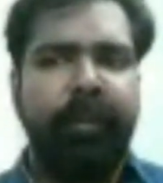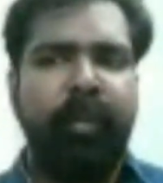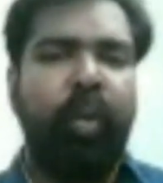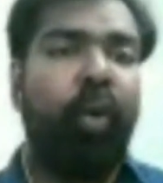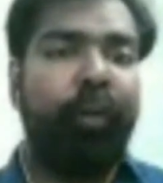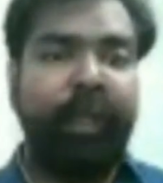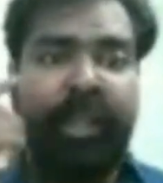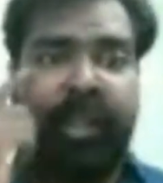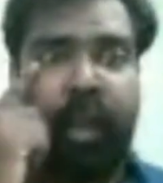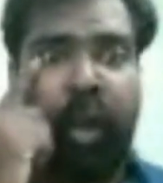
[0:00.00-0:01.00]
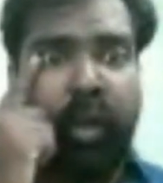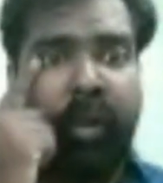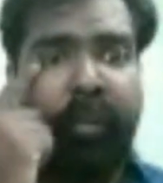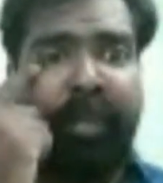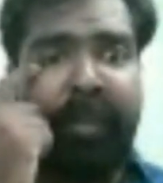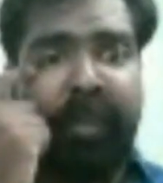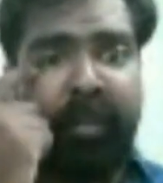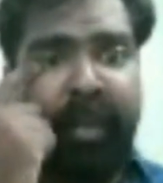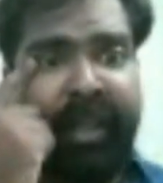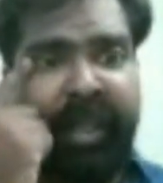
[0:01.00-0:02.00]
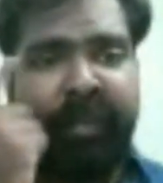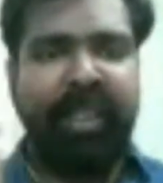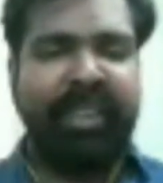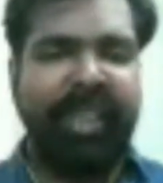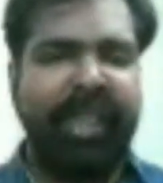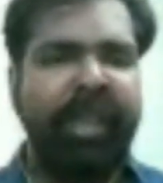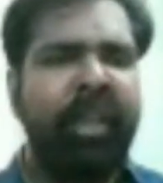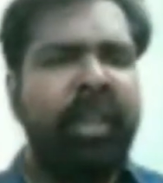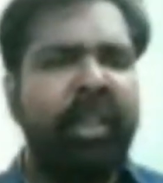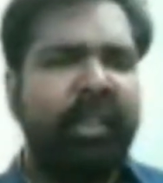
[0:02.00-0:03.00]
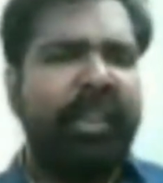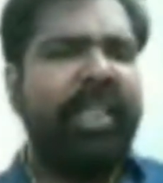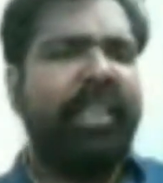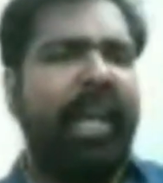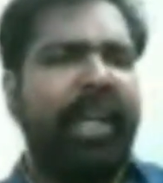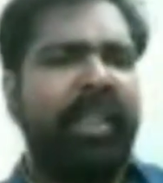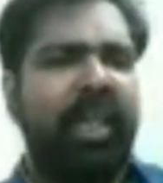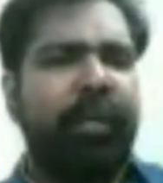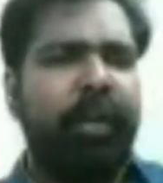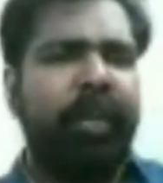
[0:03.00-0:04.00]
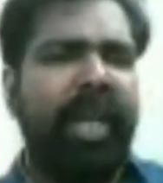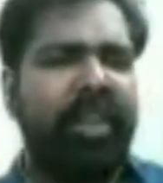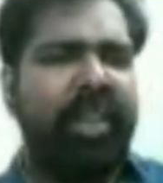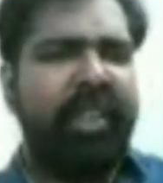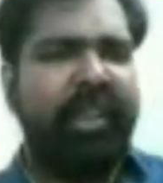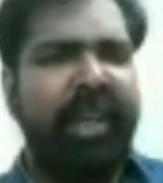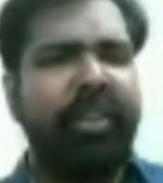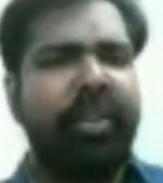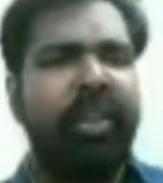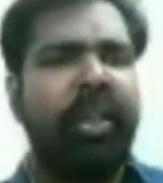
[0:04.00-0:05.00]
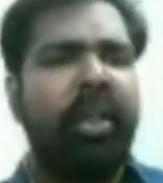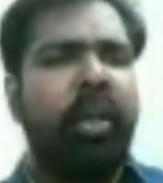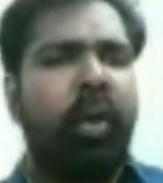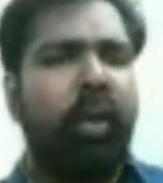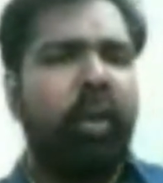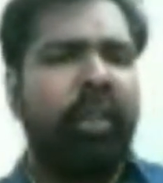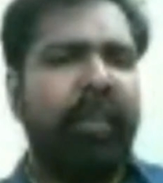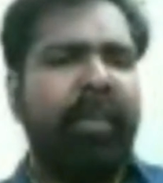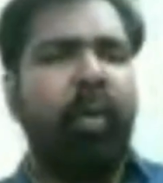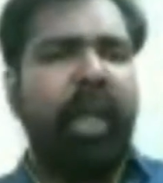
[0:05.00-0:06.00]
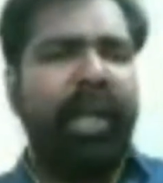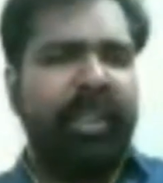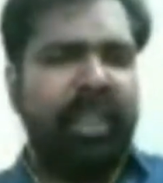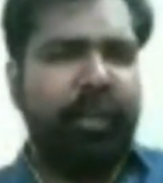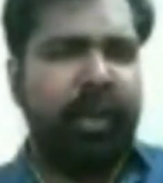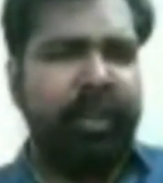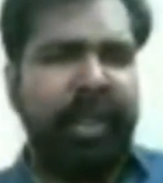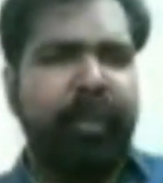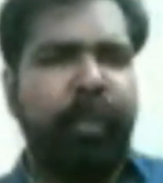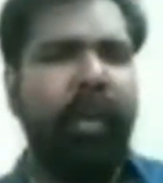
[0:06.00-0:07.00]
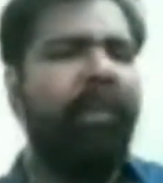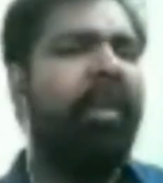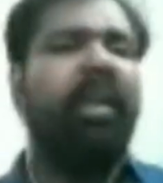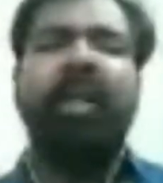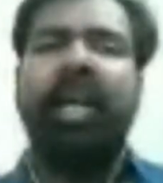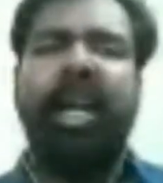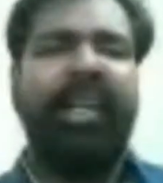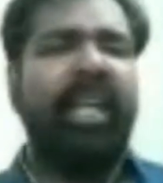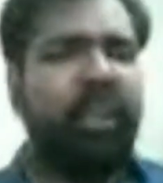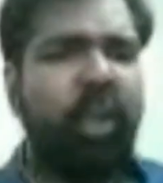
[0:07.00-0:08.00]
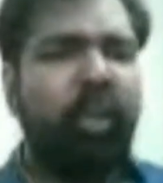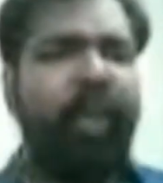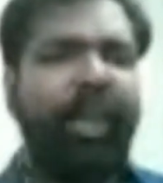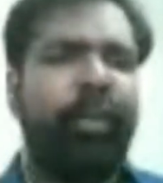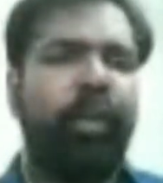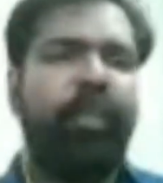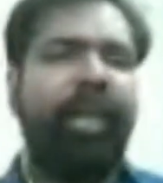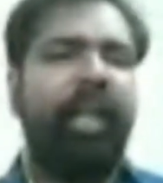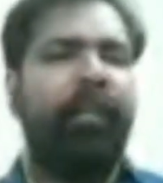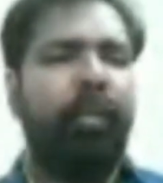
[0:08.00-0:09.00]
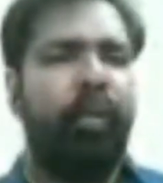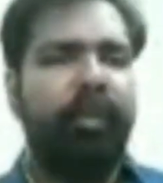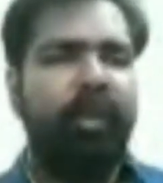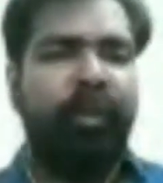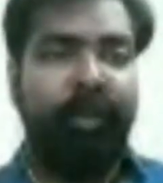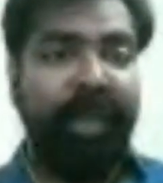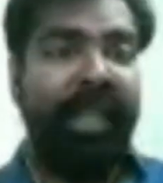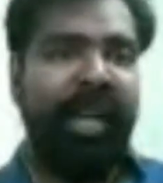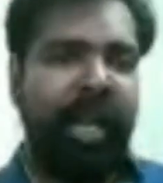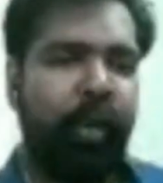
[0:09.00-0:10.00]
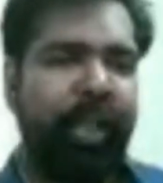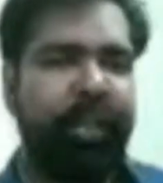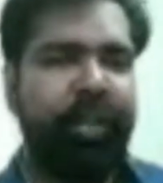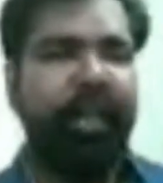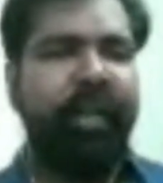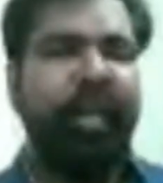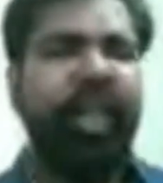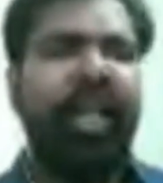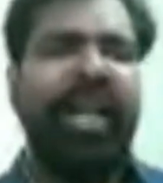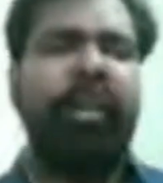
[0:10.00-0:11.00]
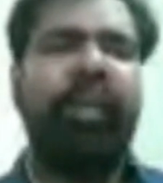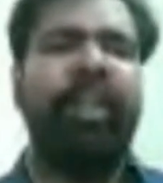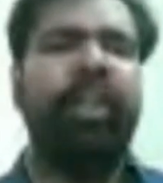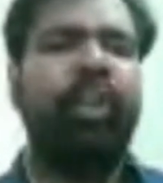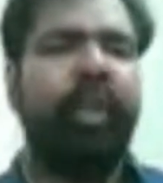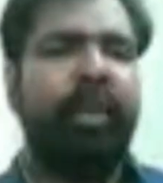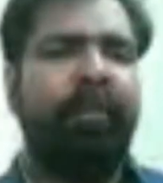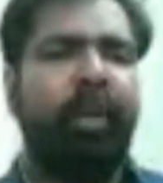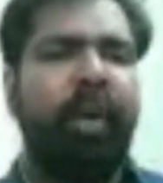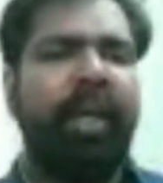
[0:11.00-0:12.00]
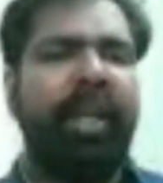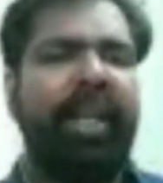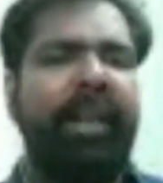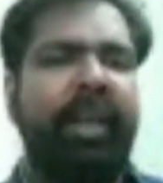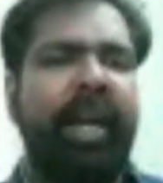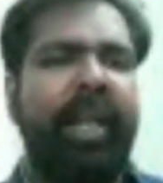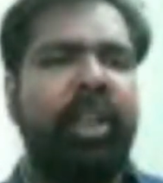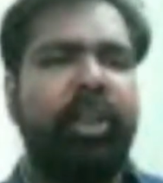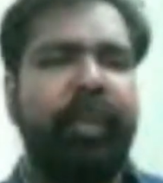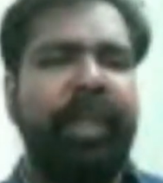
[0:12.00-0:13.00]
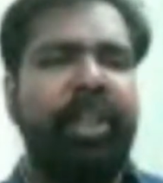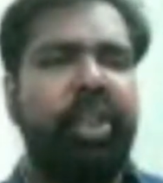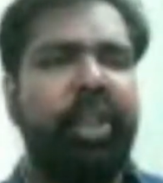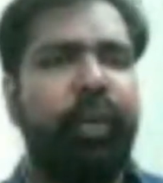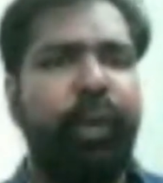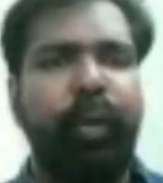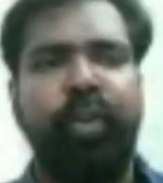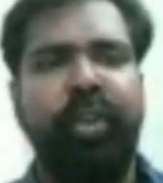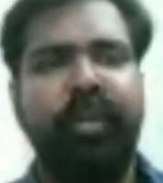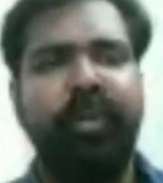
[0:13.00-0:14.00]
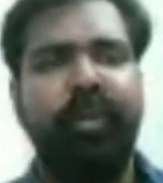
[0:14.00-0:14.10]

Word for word: More often than not, people begin by saying, these lines are from dash dash dash, or the above lines are from in a poem. And that's not the way you should begin a poem, begin an annotation. Annotation should employ indirect speech into use.